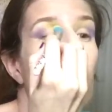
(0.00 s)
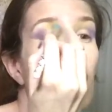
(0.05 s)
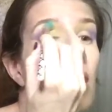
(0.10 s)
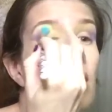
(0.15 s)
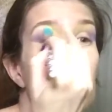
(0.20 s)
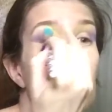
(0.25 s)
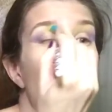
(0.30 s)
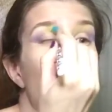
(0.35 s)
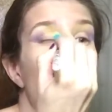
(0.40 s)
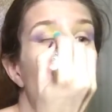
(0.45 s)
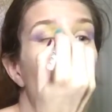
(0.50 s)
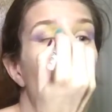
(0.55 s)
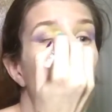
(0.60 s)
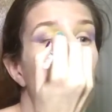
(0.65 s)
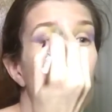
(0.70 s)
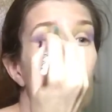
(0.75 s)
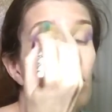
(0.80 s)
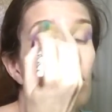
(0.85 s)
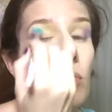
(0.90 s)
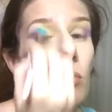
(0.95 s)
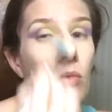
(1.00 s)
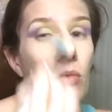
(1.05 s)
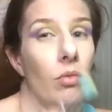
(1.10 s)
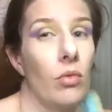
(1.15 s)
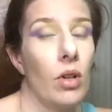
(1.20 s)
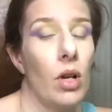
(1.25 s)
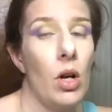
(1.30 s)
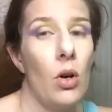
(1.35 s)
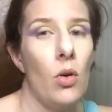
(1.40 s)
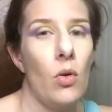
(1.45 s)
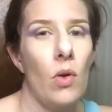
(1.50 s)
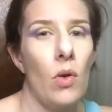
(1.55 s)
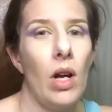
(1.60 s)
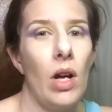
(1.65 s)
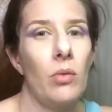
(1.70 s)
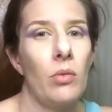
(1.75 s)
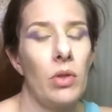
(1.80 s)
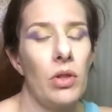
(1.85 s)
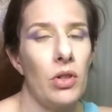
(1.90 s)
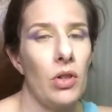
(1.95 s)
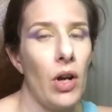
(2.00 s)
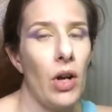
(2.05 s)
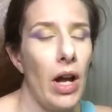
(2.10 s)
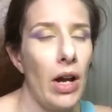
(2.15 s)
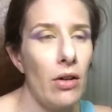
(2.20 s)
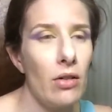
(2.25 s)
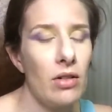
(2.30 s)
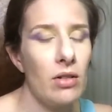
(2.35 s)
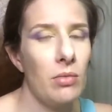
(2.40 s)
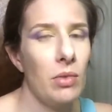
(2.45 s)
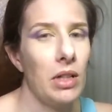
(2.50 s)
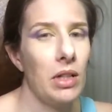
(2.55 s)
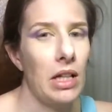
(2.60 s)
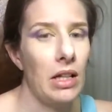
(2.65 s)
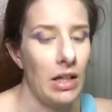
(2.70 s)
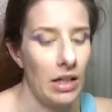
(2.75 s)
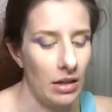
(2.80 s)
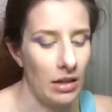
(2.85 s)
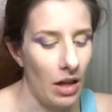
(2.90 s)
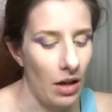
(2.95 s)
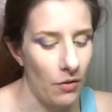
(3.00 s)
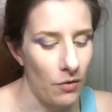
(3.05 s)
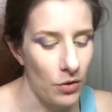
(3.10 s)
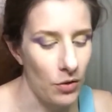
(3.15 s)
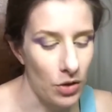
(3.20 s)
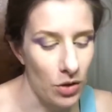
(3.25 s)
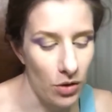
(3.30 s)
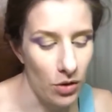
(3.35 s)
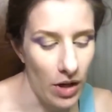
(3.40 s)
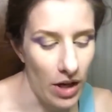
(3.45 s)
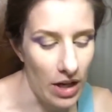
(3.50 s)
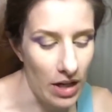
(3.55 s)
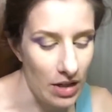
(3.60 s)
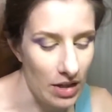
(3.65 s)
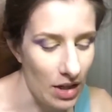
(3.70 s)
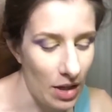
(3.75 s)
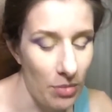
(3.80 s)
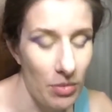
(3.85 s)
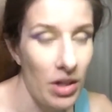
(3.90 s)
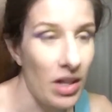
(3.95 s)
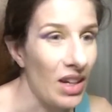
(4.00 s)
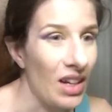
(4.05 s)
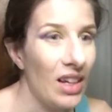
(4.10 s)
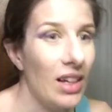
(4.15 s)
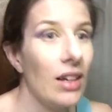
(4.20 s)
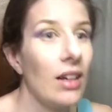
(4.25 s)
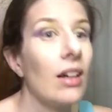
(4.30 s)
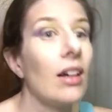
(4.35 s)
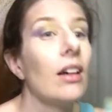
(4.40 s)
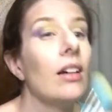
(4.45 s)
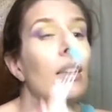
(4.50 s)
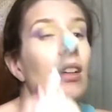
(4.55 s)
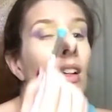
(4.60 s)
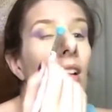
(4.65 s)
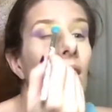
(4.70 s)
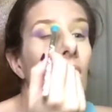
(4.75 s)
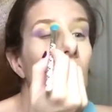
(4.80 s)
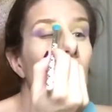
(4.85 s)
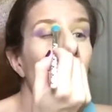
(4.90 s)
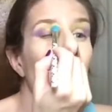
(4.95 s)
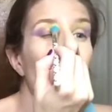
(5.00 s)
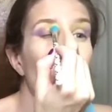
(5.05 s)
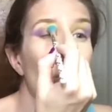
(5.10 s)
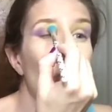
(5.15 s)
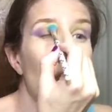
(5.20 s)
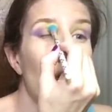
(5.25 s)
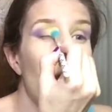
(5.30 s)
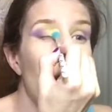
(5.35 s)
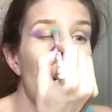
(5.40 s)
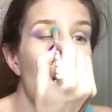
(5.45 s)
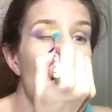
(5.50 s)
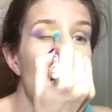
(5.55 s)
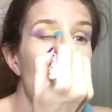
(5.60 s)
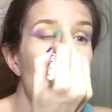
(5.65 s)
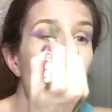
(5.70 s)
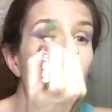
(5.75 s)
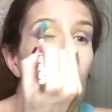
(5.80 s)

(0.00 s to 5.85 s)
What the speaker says: and then you have to go around with your hair smelling like that for 2 days, I'm like, no thanks.